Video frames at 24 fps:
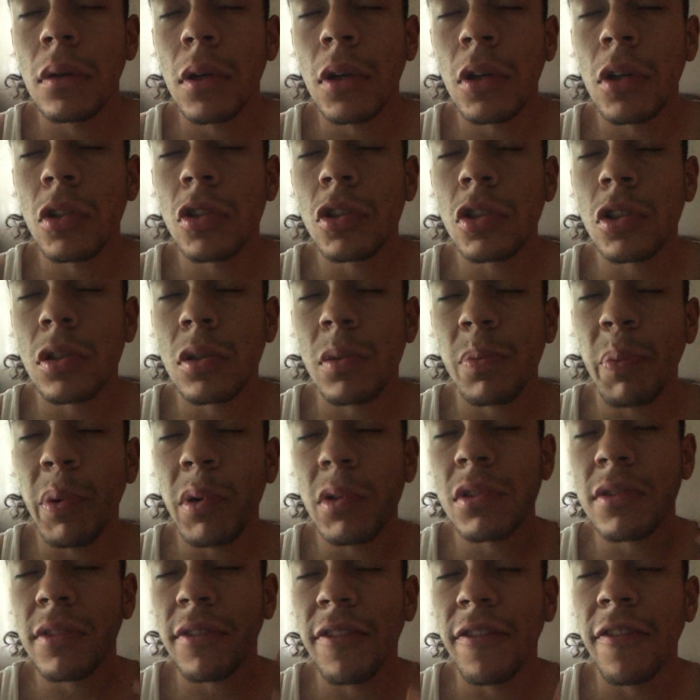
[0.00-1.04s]
You're just
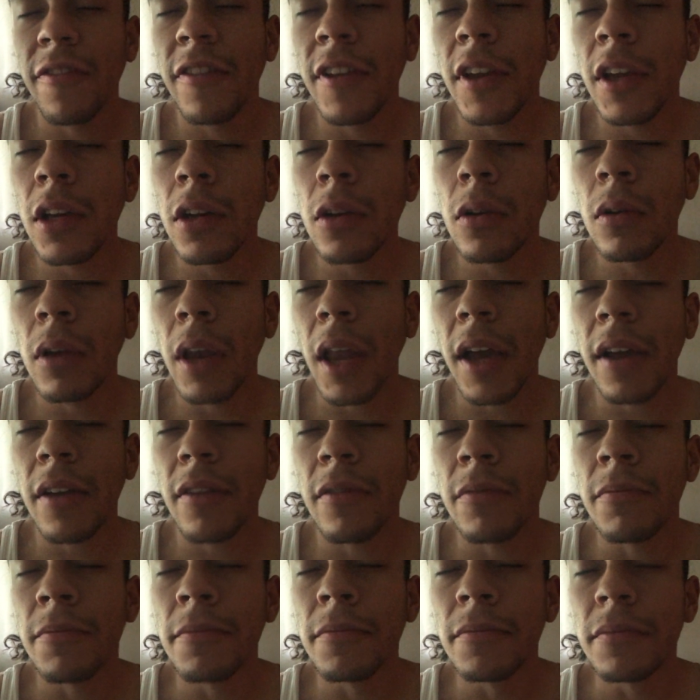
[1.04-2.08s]
supposed to feel,
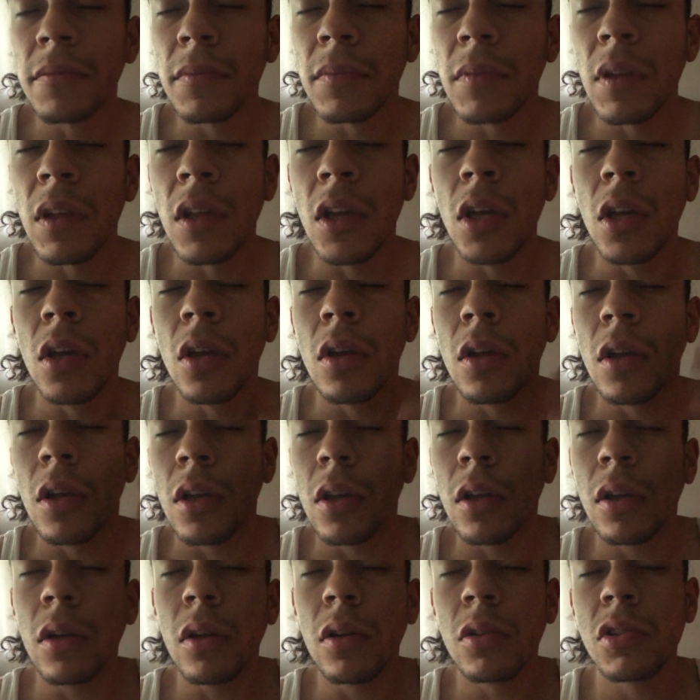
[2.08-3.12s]
like,
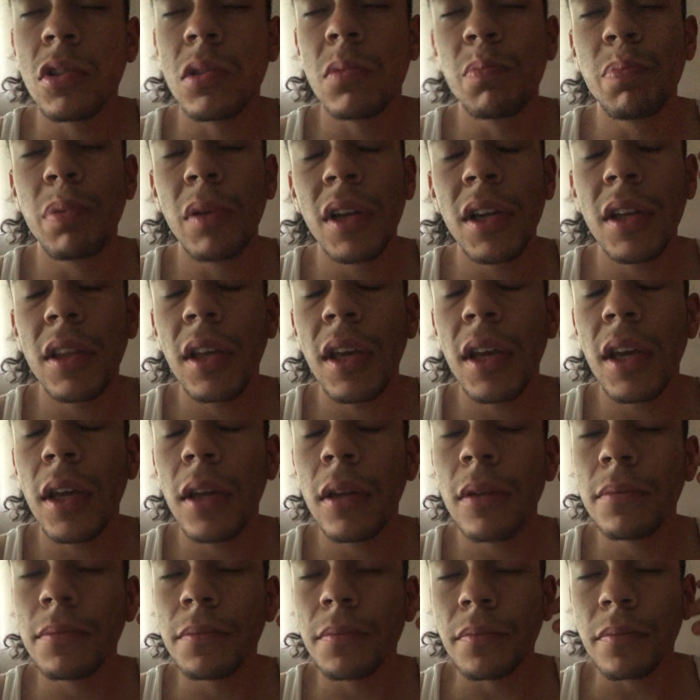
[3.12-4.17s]
you know, just breathe
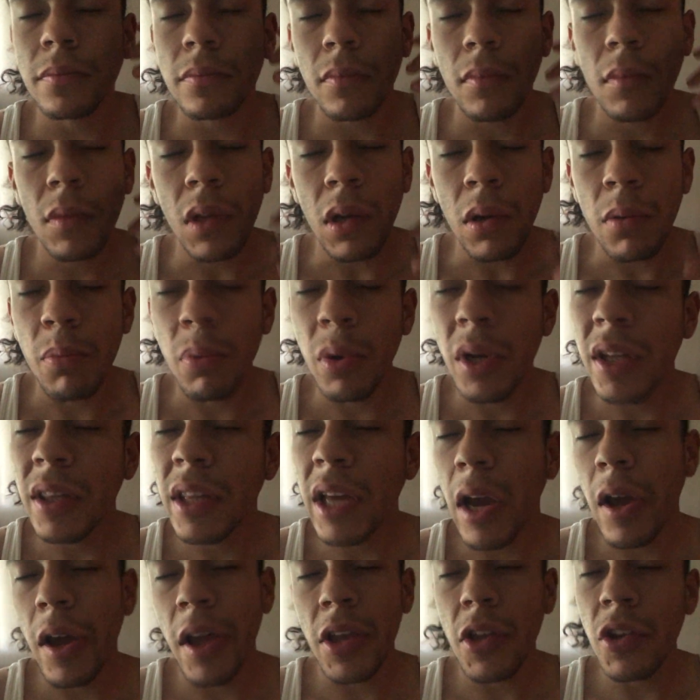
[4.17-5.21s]
in, breathe
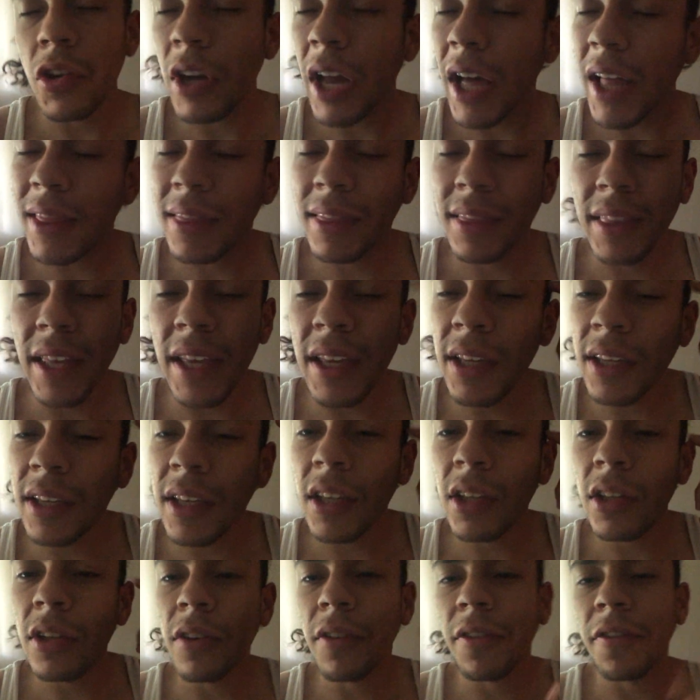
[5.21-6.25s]
out. And you're not
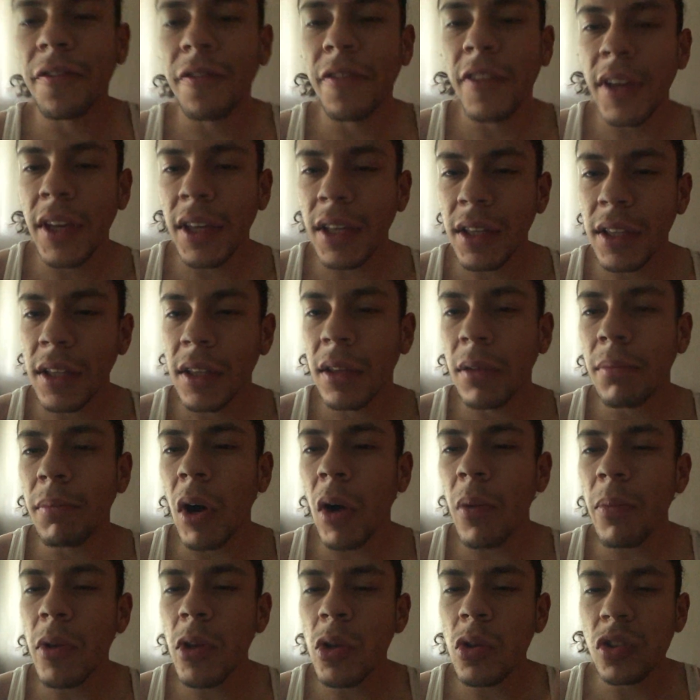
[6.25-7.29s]
thinking, you're feeling. The
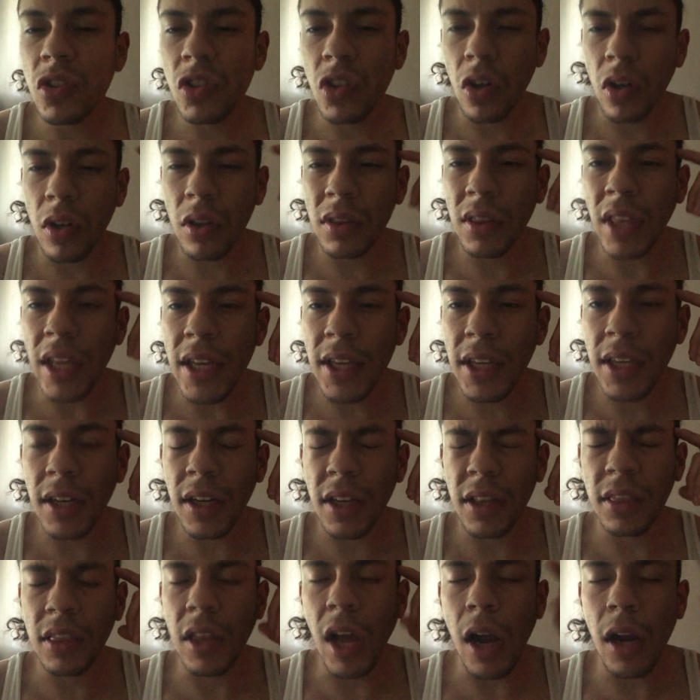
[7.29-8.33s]
moment you start
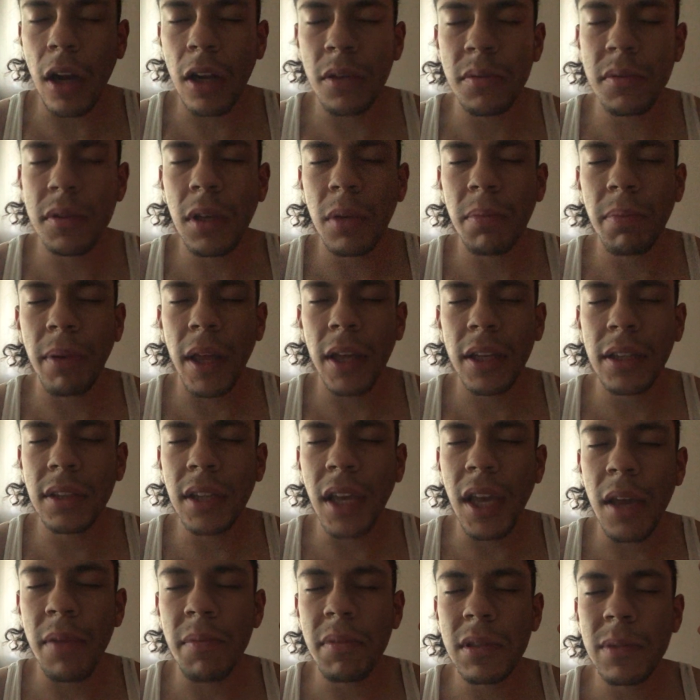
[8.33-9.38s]
thinking, a thought comes up like,
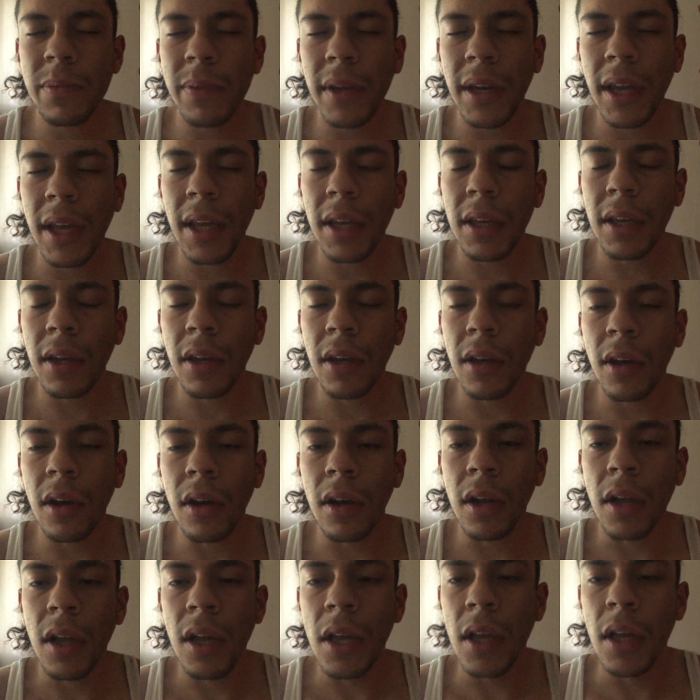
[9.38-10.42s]
damn, it's been hella
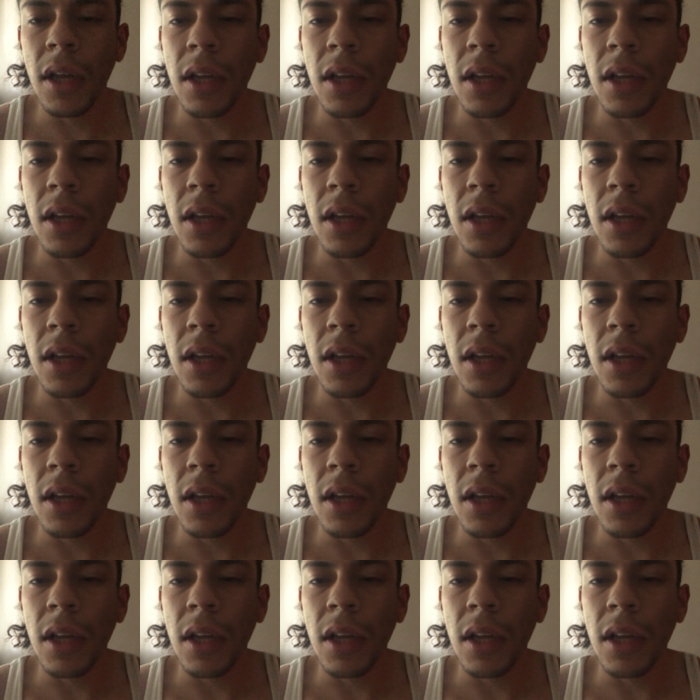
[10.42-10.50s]
long.